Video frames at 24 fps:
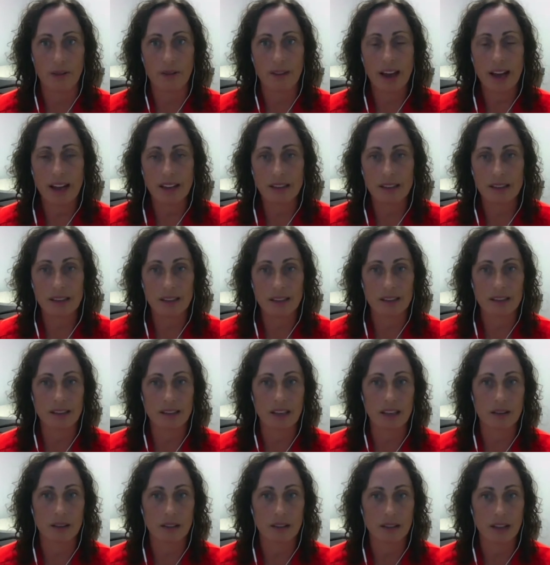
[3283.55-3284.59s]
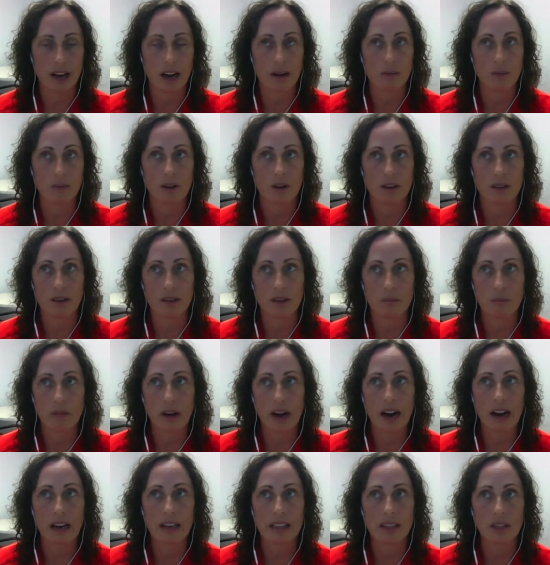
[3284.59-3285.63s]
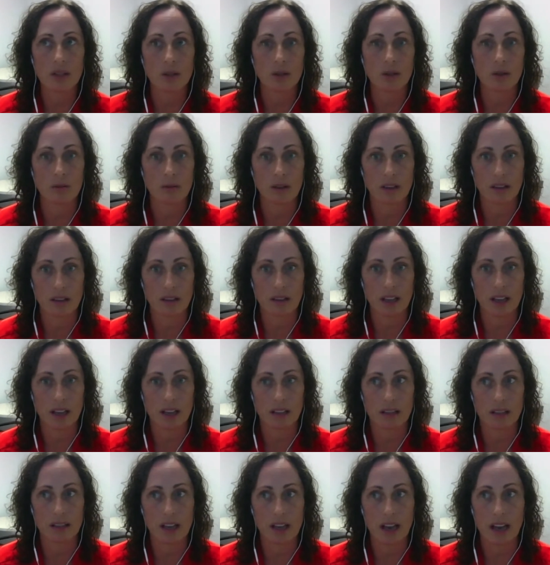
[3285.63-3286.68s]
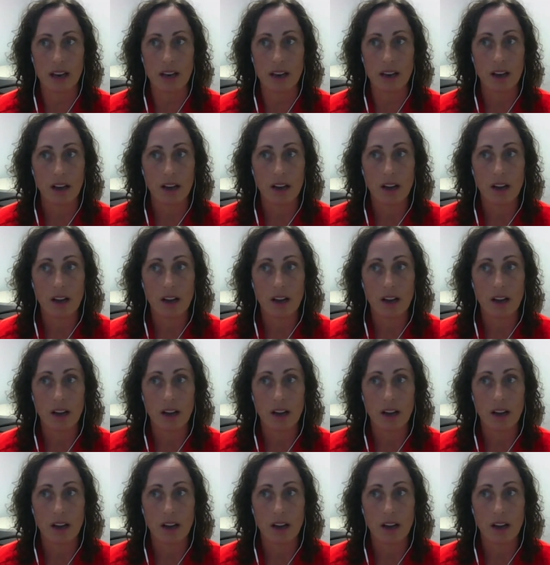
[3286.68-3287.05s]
That's the scary time where your body's doing things that